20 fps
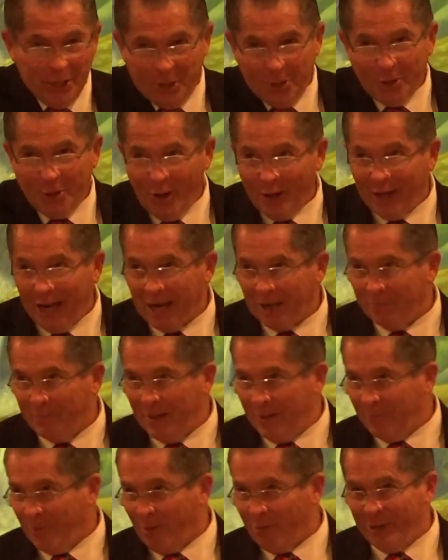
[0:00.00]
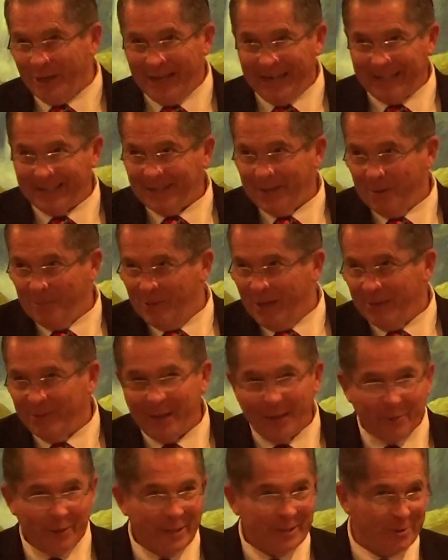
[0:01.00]
You know, a lot of people think that
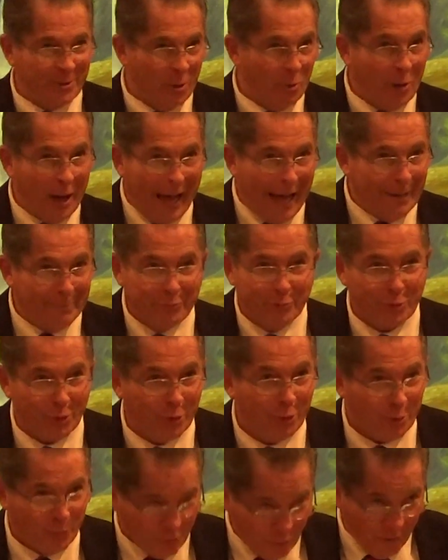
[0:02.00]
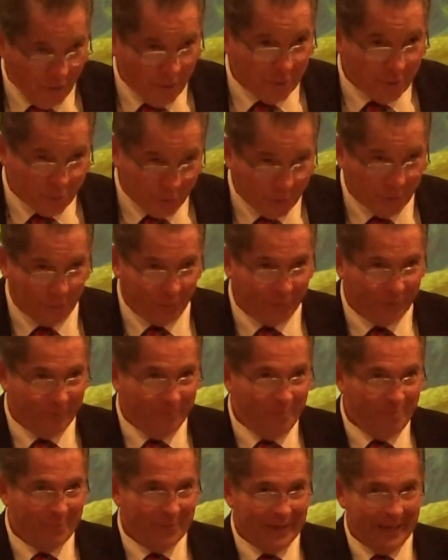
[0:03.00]
there is no absolute truth.
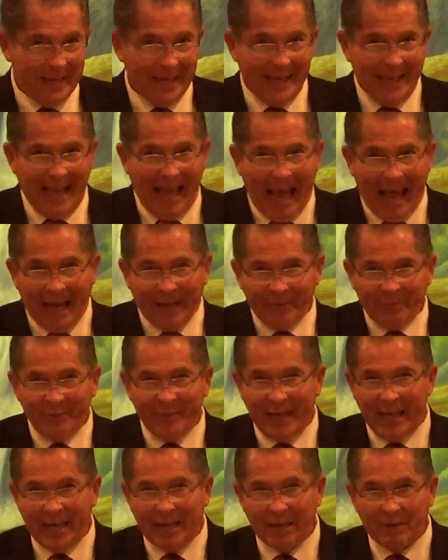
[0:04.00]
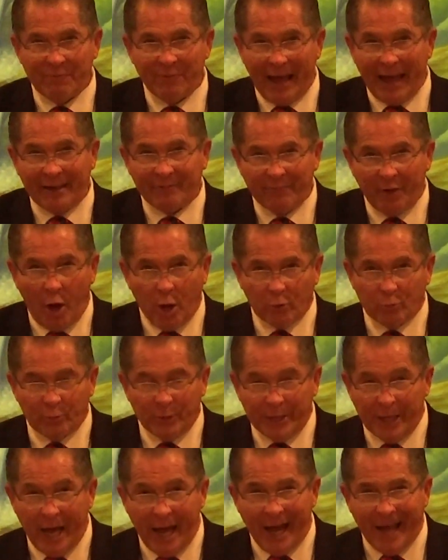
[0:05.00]
And they find fault
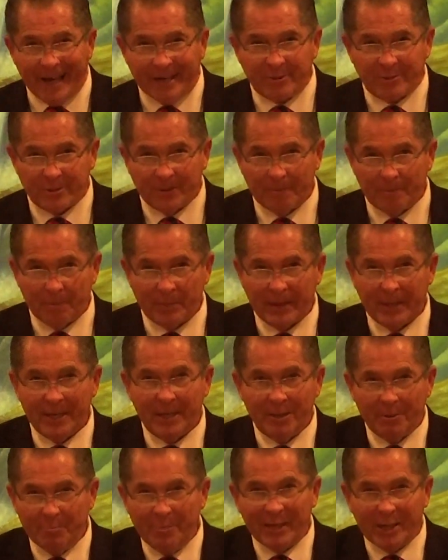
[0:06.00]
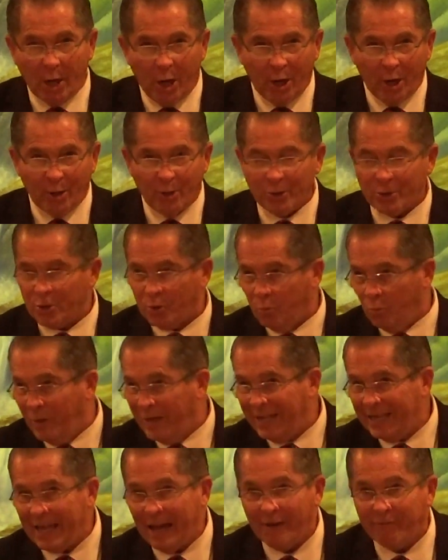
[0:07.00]
with us because
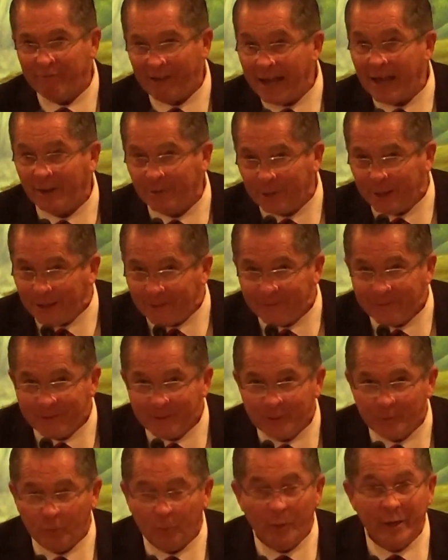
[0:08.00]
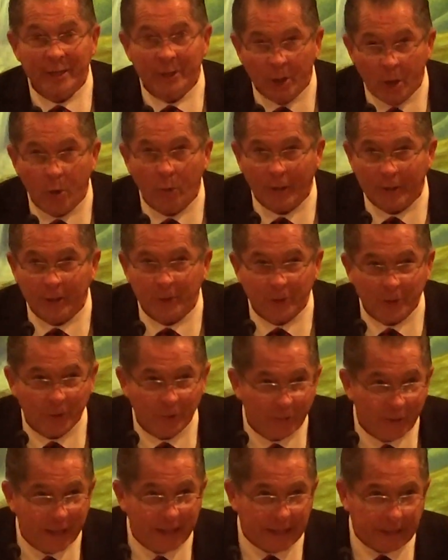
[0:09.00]
we have found it. Yeah. We know the
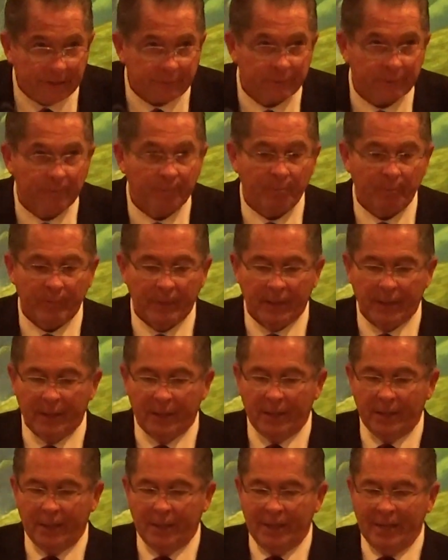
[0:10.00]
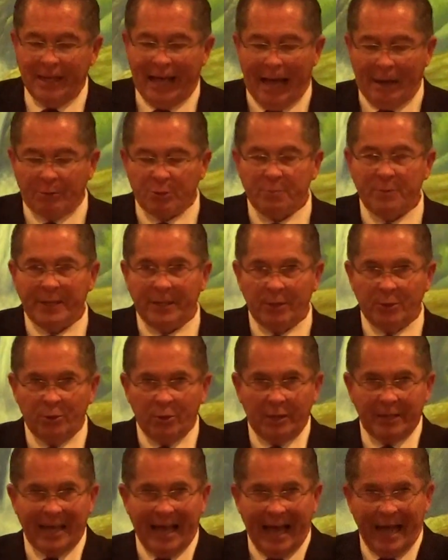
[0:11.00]
truth is. Yeah. I was speaking
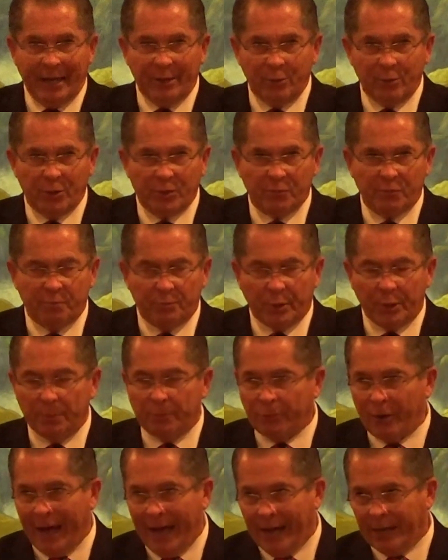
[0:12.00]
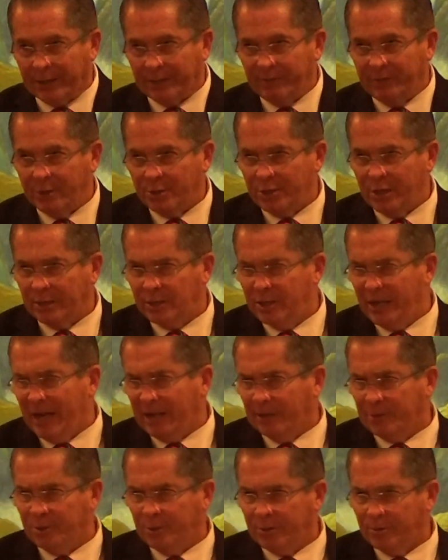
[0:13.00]
to a guy who was pretty proud of his
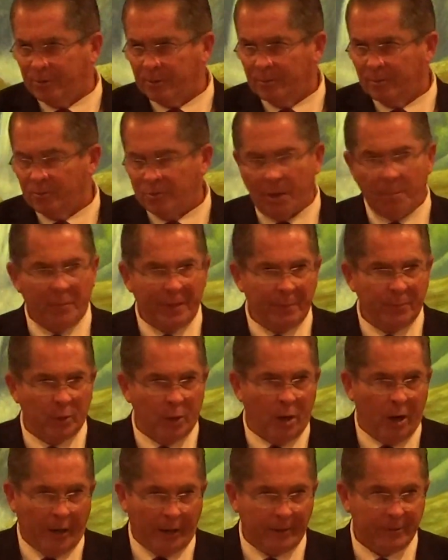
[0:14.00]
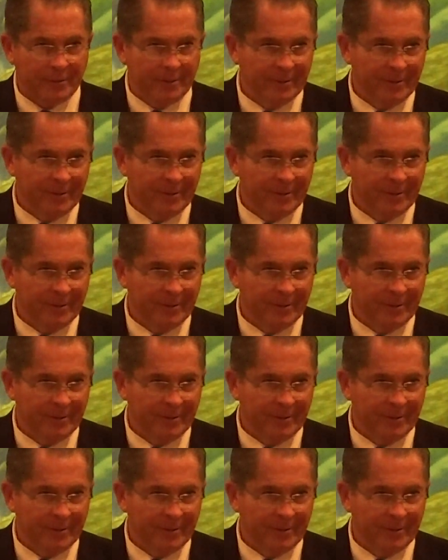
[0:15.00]
intelligence. Some people are.